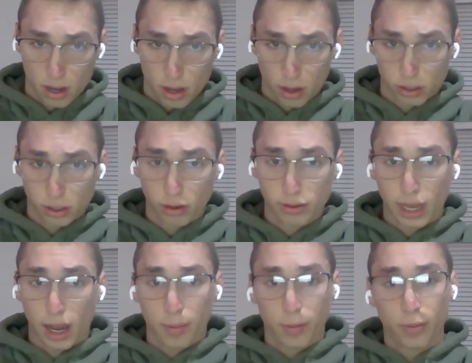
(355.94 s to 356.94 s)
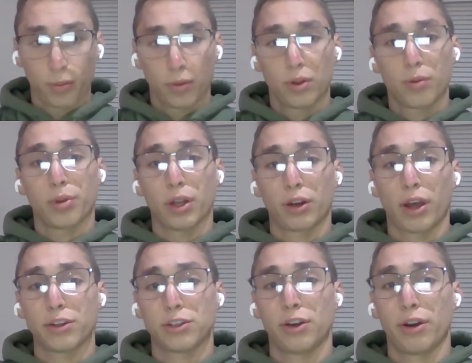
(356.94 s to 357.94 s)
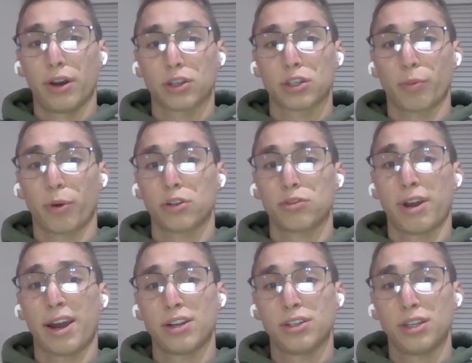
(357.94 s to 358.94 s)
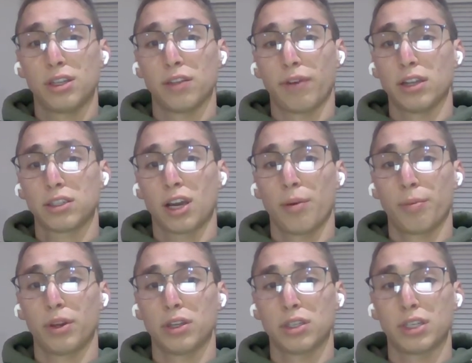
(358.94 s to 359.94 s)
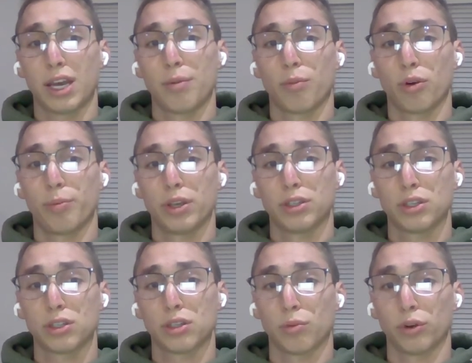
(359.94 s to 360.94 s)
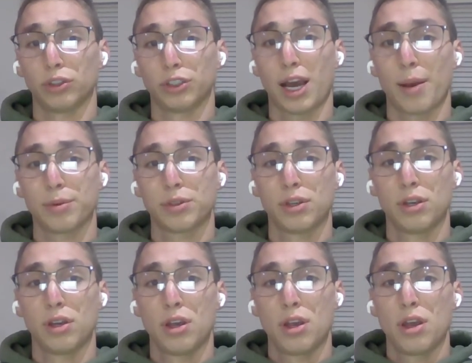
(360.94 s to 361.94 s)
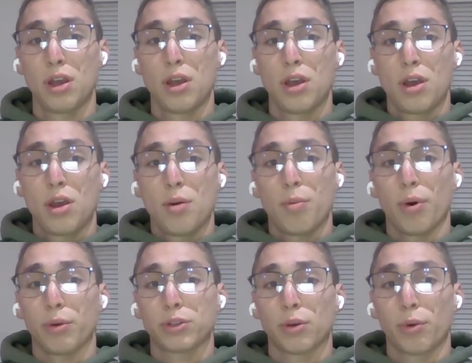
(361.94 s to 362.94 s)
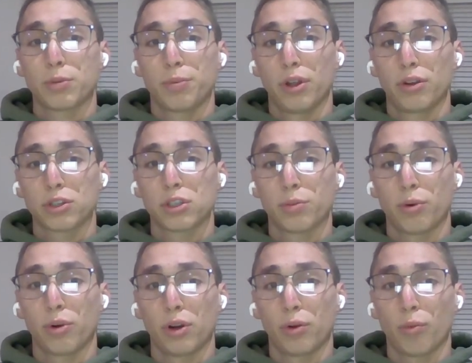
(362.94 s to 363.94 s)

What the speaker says: There's no doubt political engineering is a smart strategy. Defense companies get more business and more jobs. But with so much political support and